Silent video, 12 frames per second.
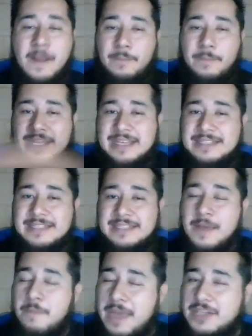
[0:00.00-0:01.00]
Please
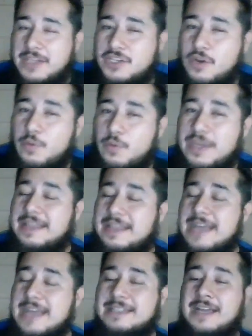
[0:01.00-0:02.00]
make sure we get
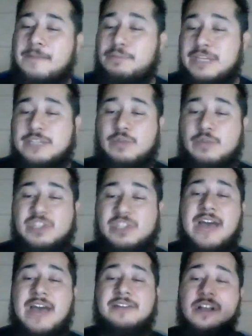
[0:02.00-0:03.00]
that done. Please reach
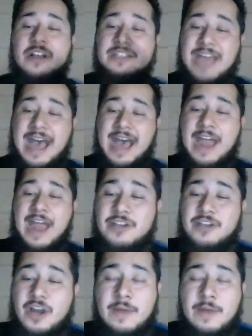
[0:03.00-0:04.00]
out to Iron
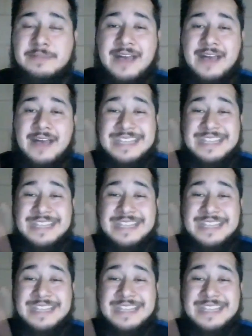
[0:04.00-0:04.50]
Dog Reptiles.